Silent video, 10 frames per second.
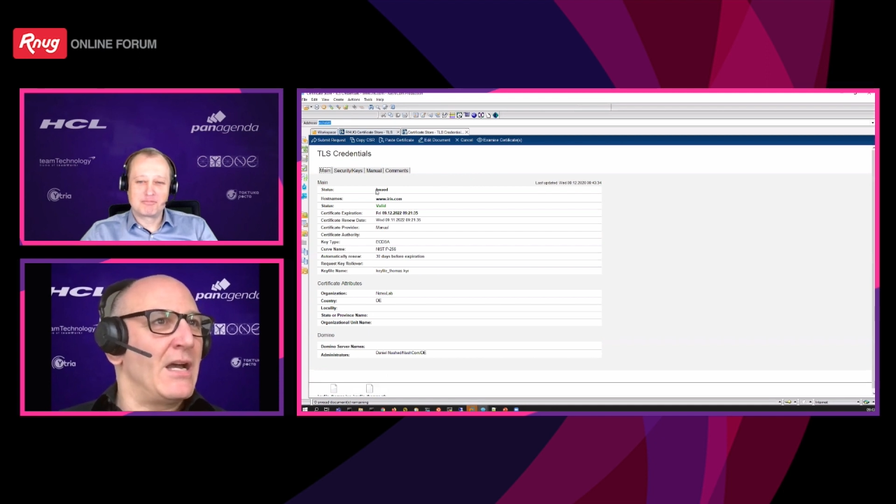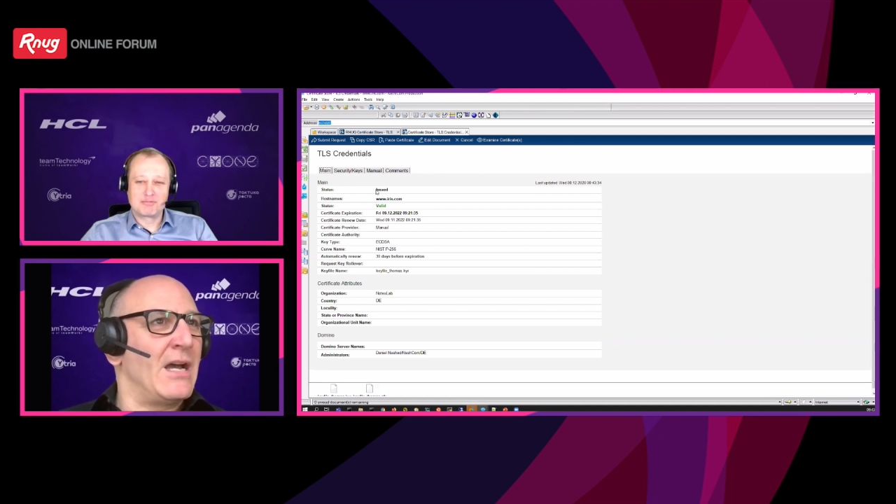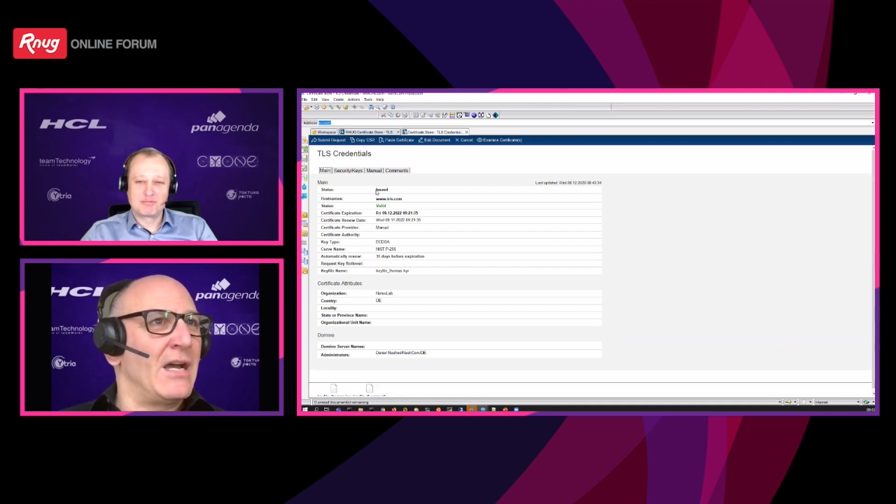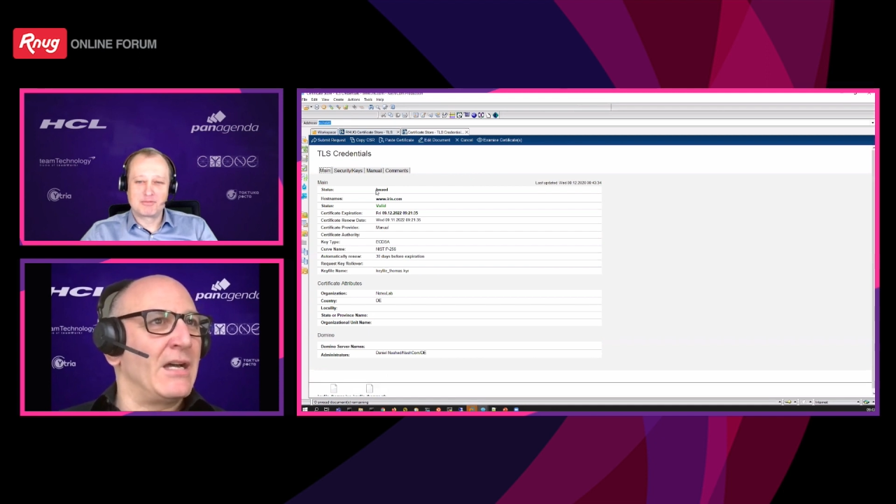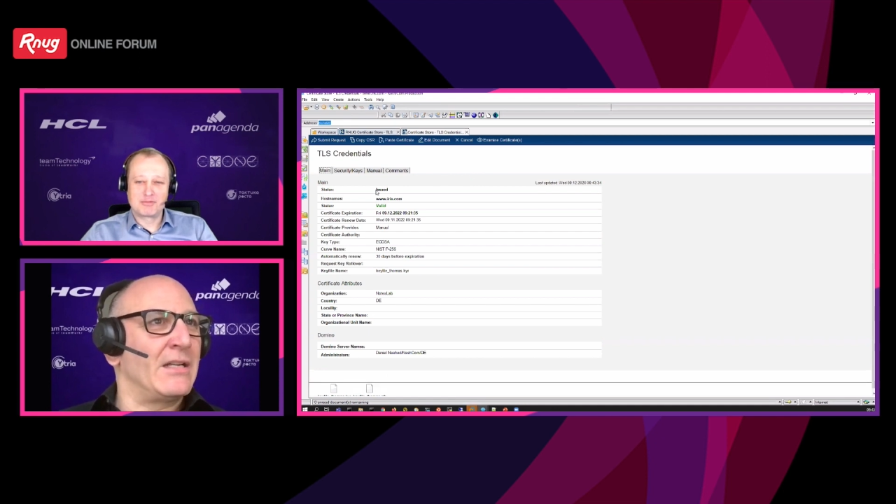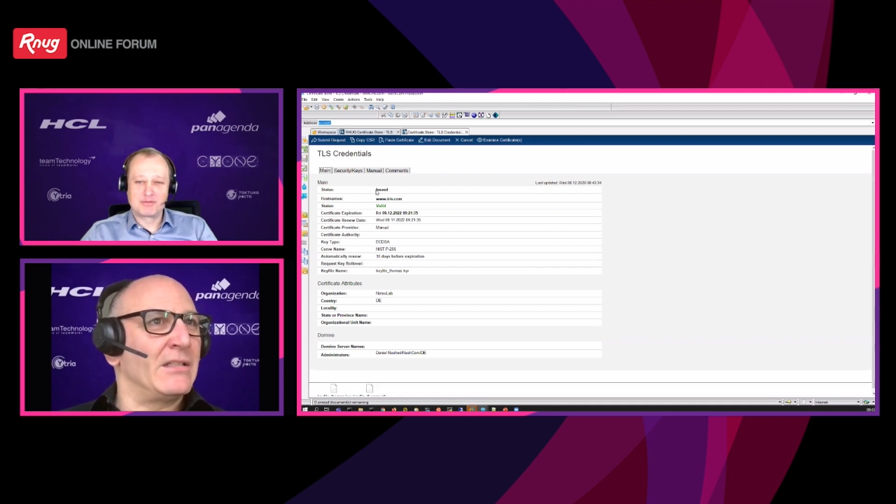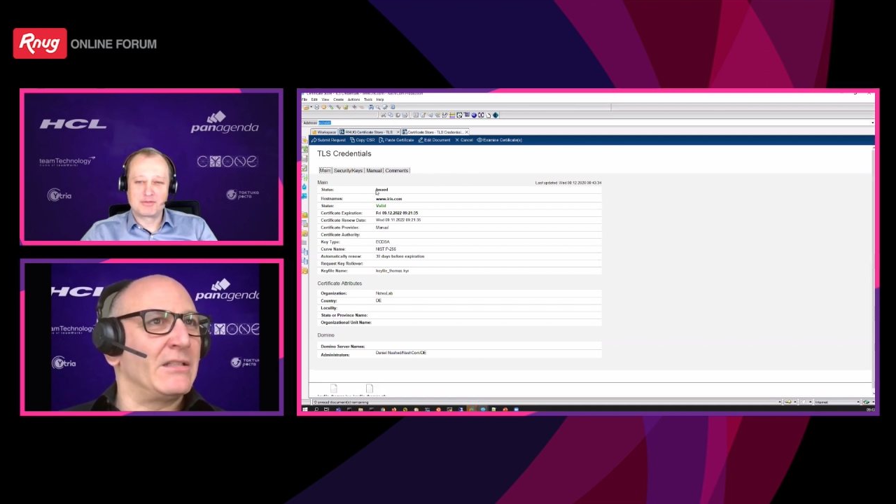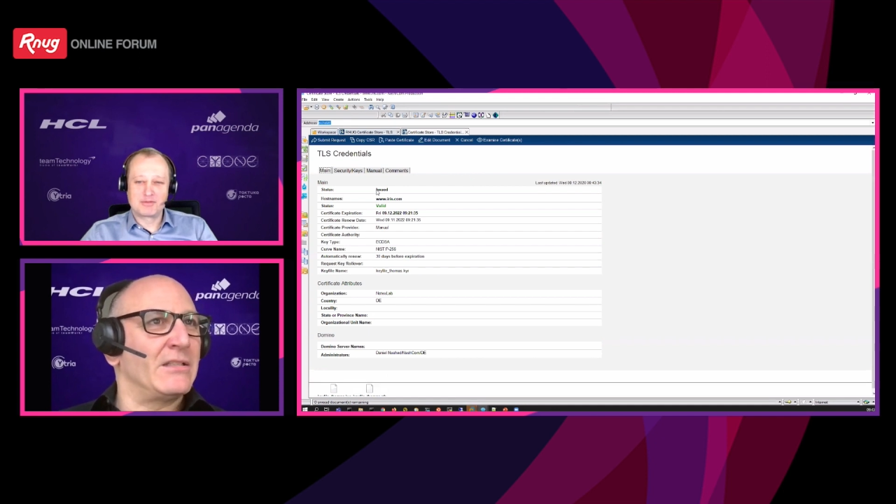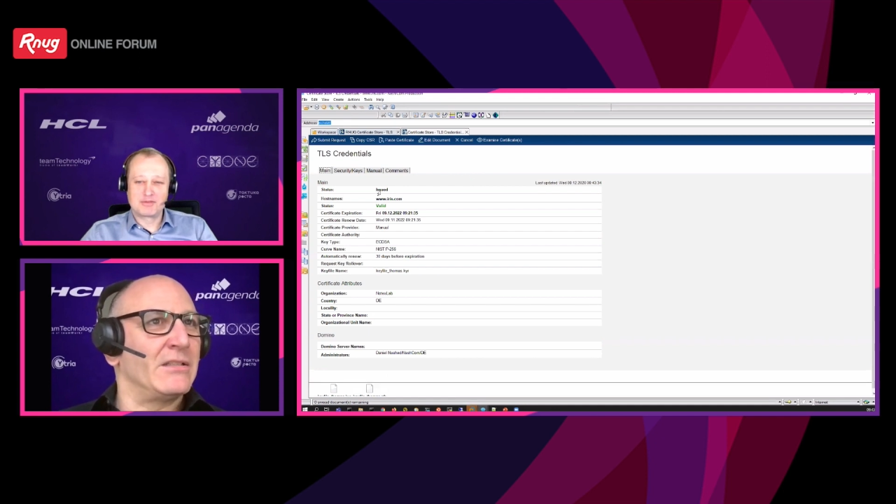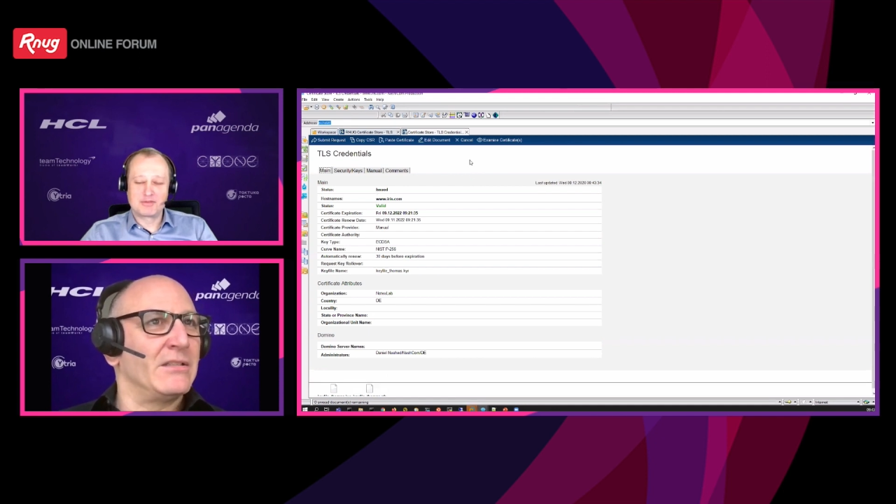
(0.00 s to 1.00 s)

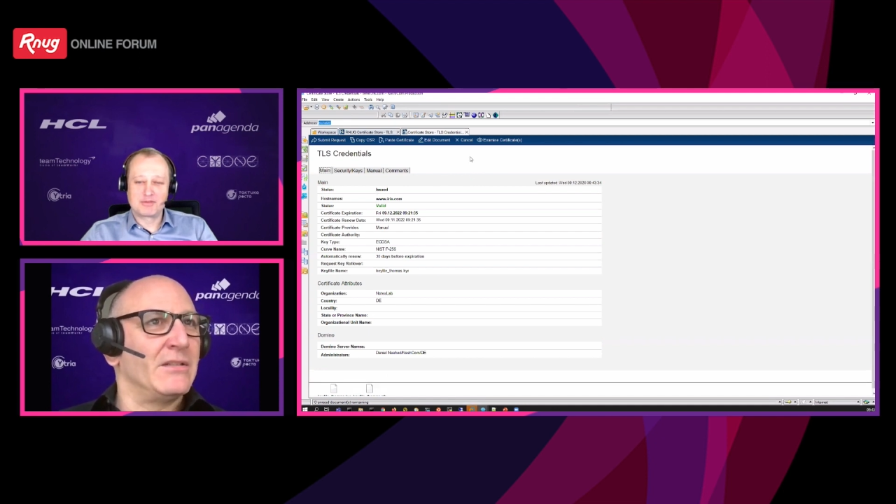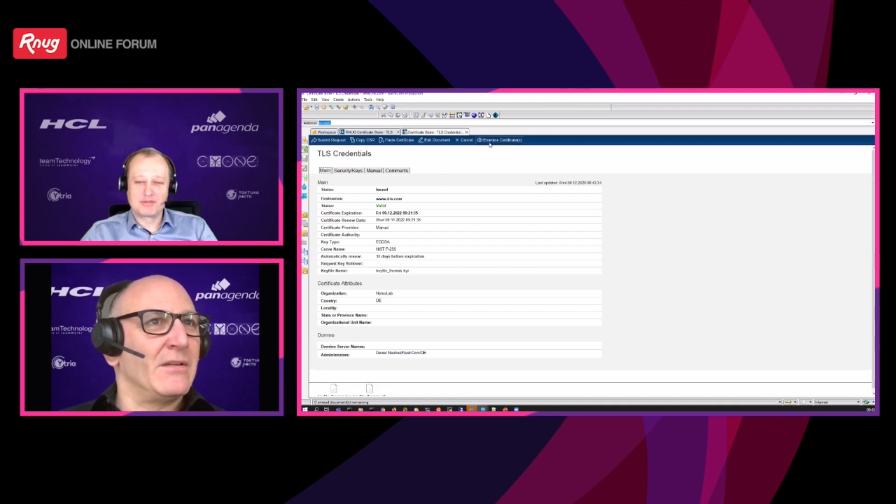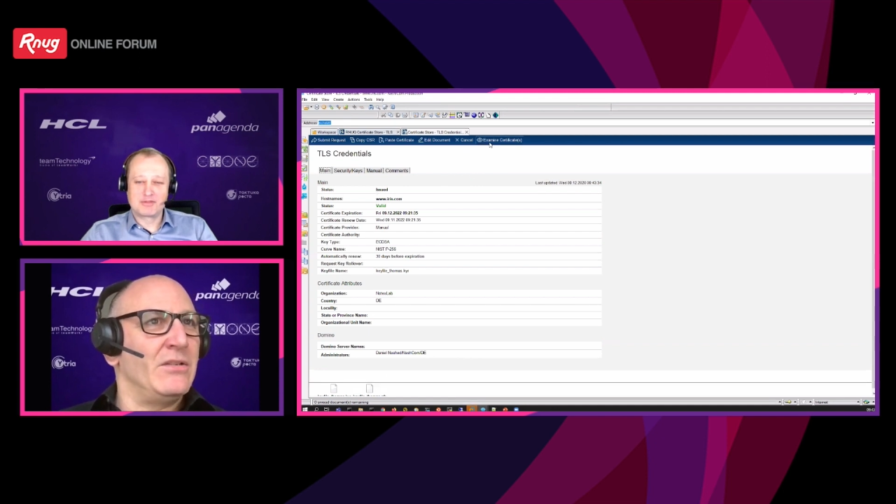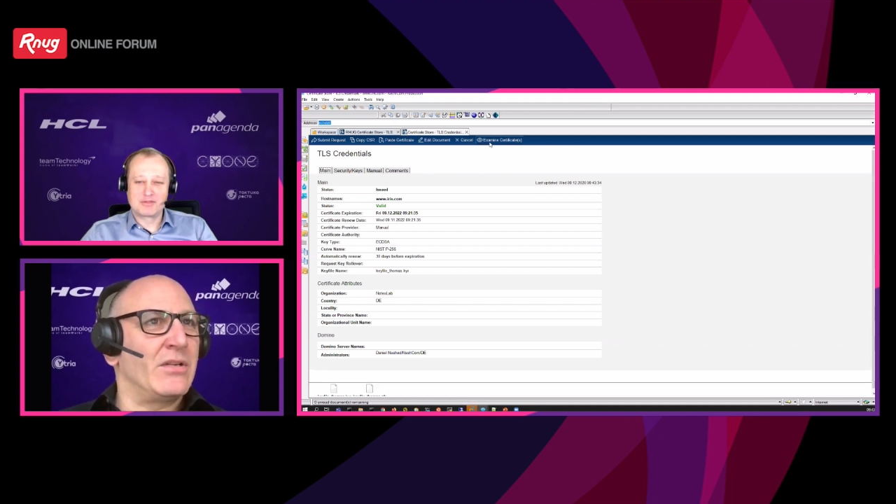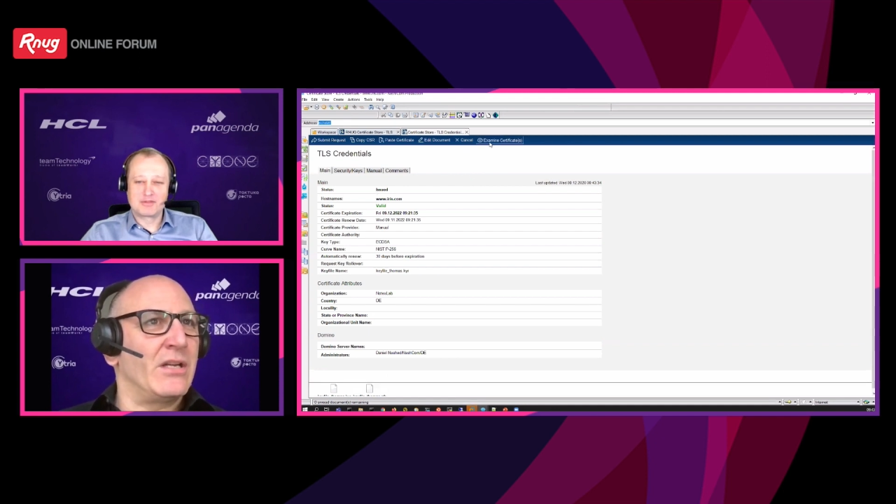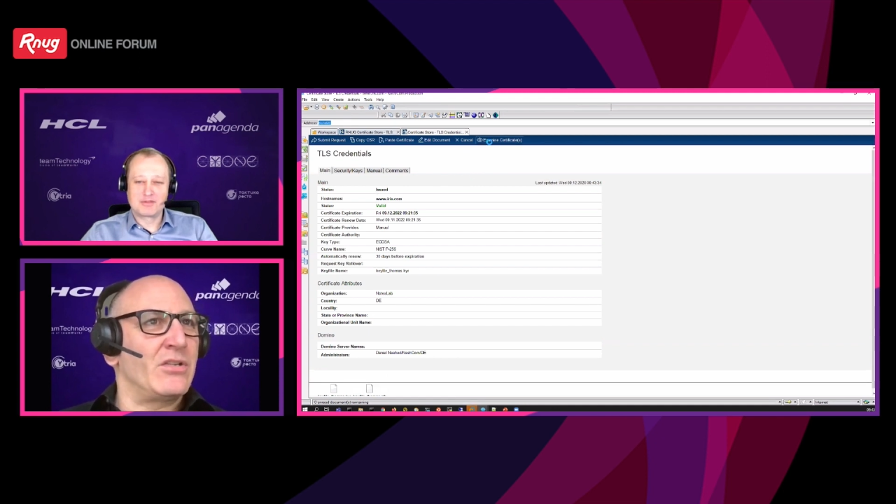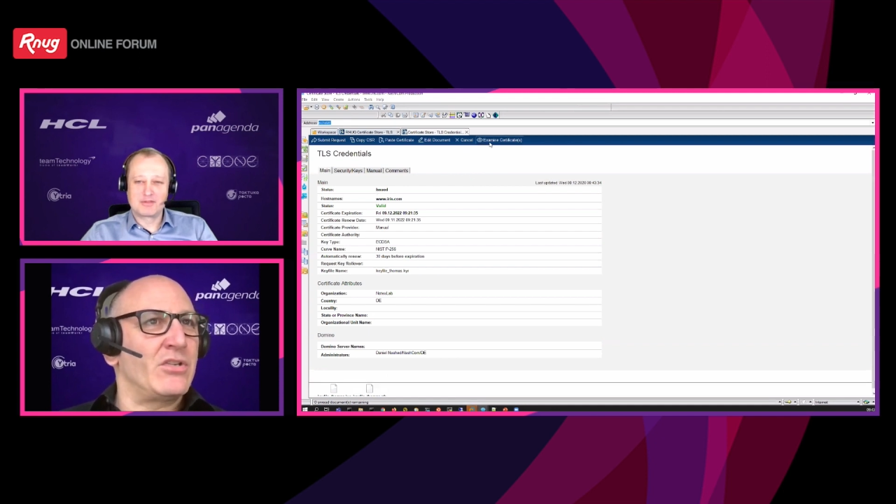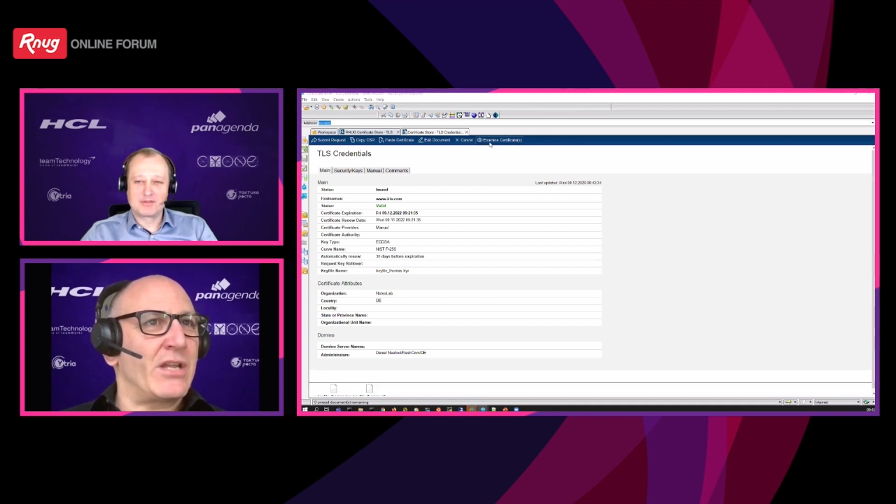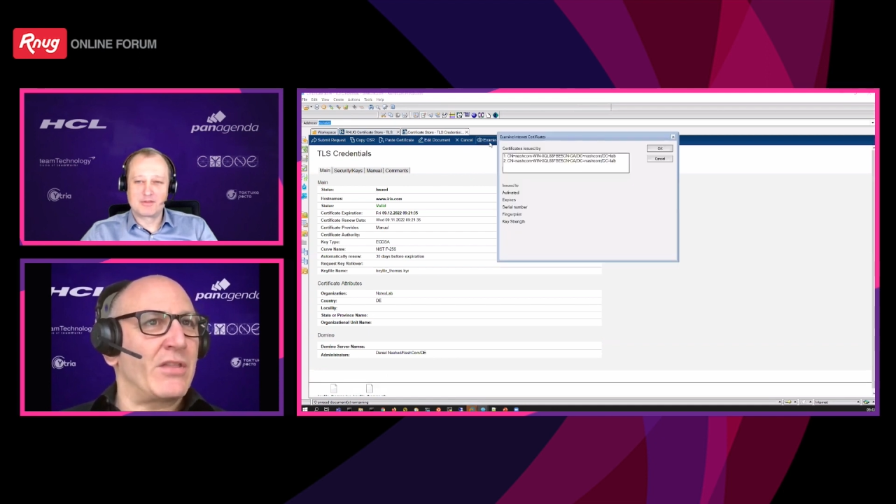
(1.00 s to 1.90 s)
And you can check